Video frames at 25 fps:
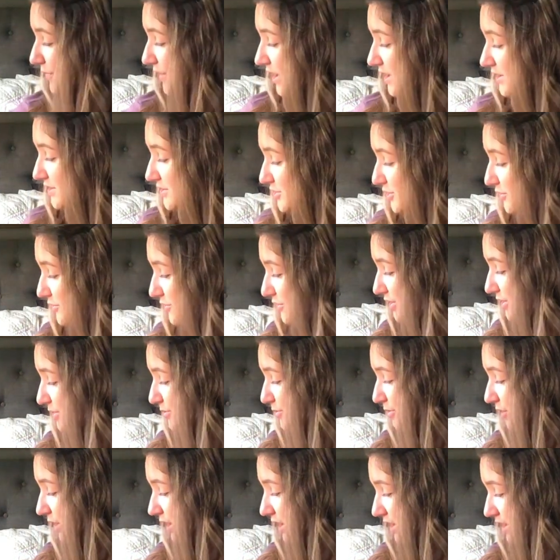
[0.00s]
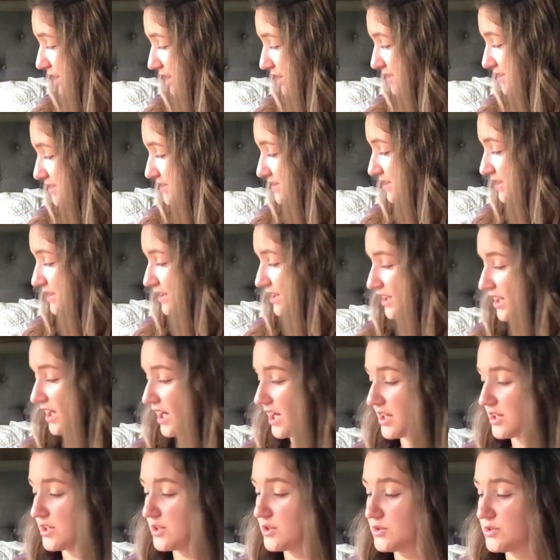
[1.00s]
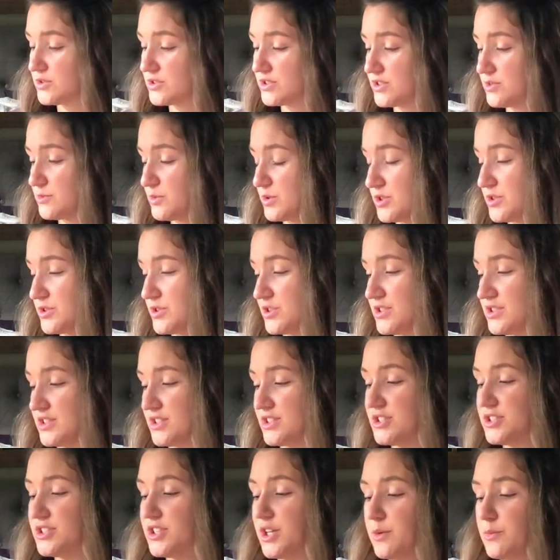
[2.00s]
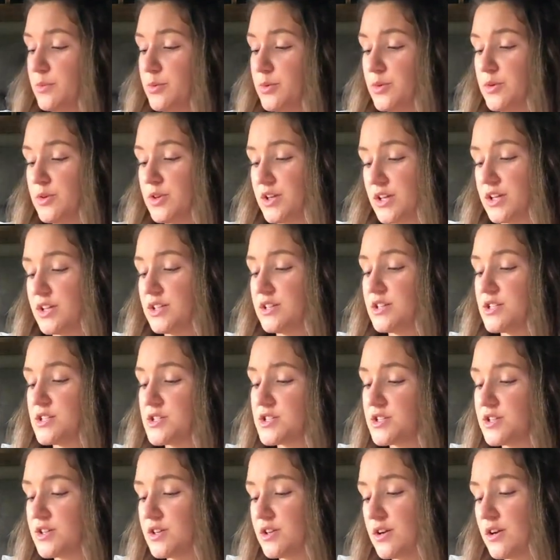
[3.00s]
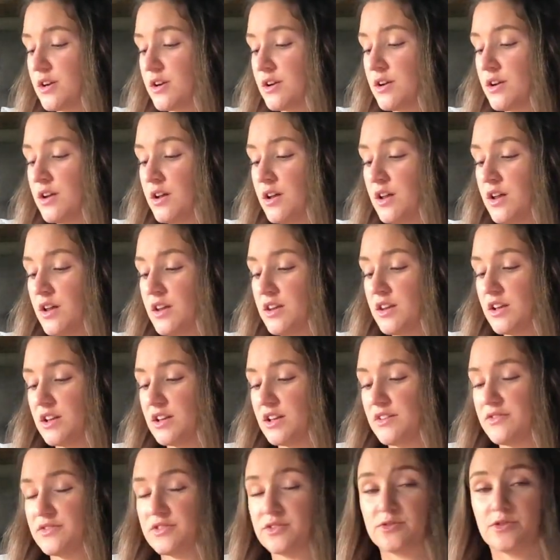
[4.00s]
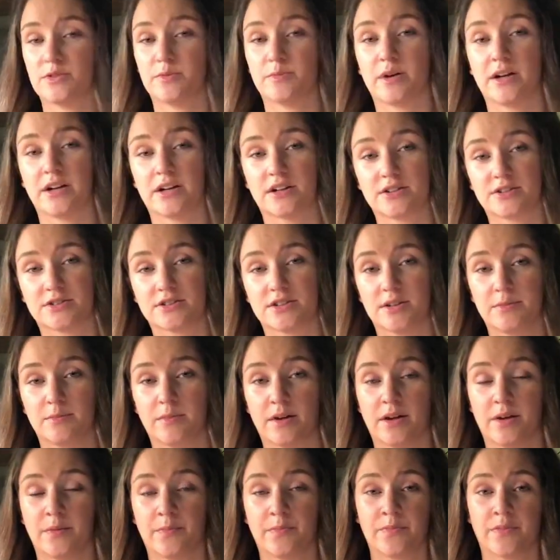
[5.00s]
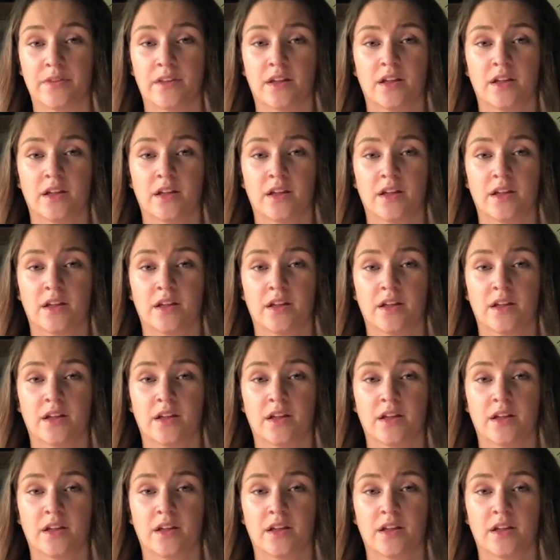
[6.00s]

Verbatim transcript: And so for the products that I used, which is the shampoo, the conditioner, the lift and repair treatment,